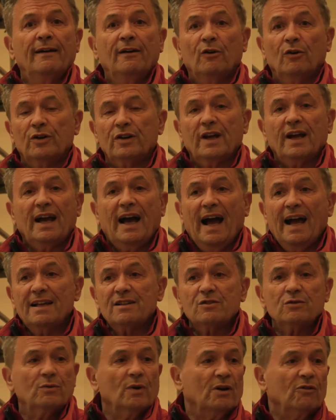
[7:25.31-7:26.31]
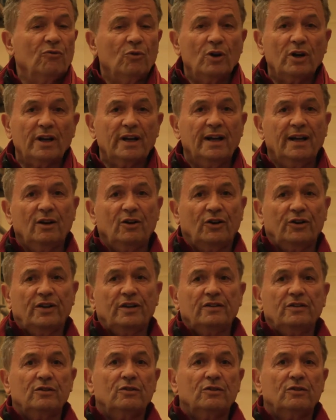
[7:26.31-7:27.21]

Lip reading: Or the guys who are working on it.